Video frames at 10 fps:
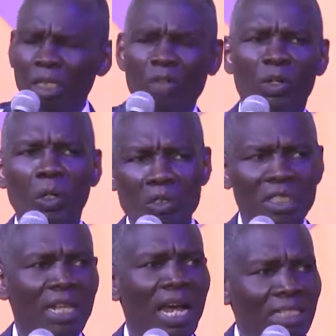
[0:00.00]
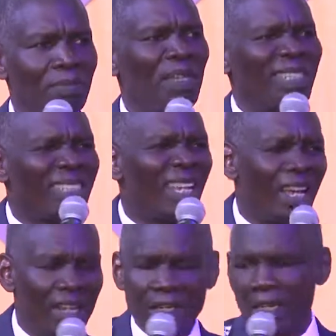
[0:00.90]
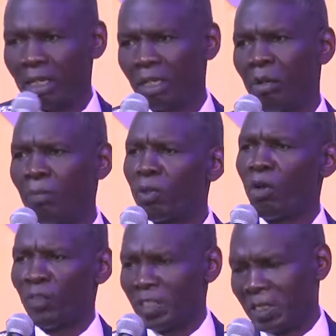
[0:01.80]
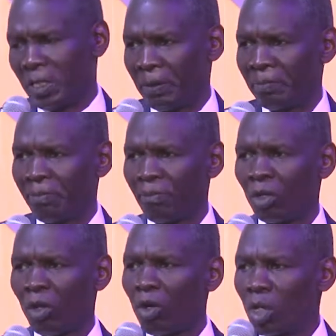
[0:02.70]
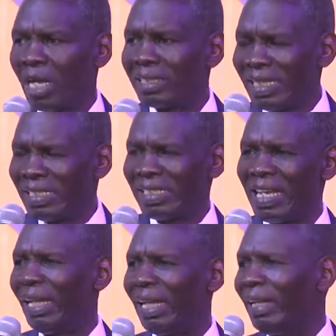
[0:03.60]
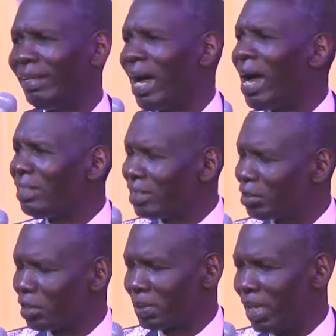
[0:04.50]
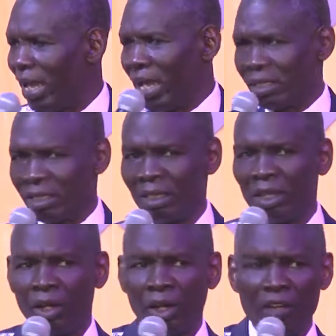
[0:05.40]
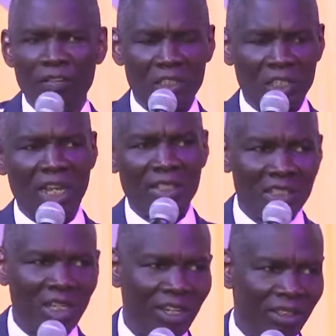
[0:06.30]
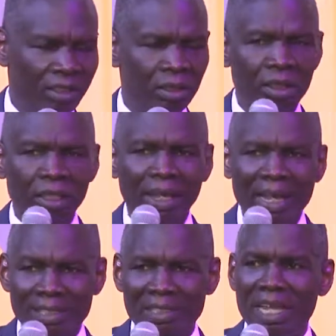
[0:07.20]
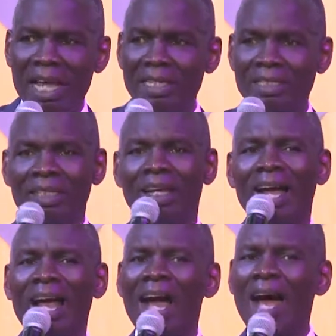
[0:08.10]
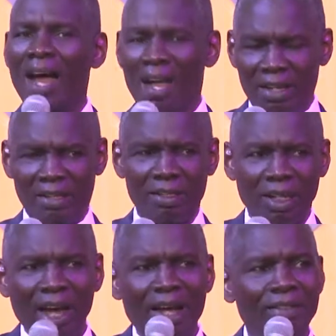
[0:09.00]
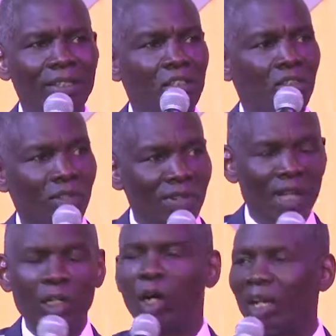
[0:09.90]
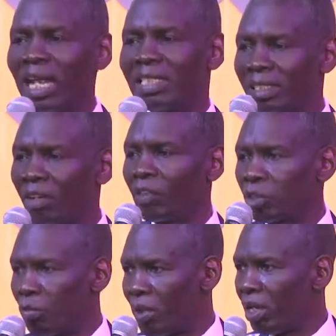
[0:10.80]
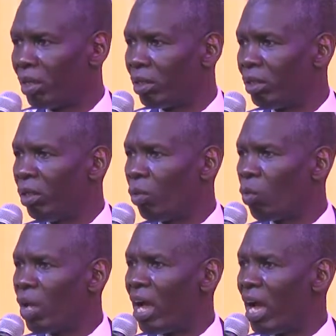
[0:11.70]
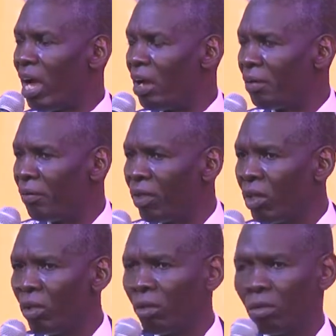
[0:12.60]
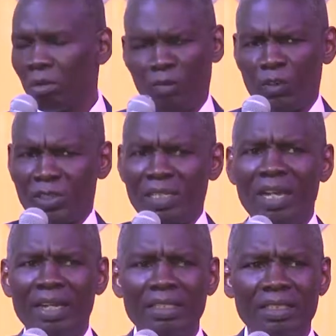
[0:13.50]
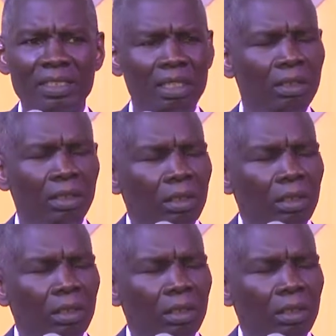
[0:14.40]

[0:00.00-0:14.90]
even consider as messianic prophecy. Alright? In Isaiah chapter 8, in verse 18, it said, I and the children God has given to me were for signs.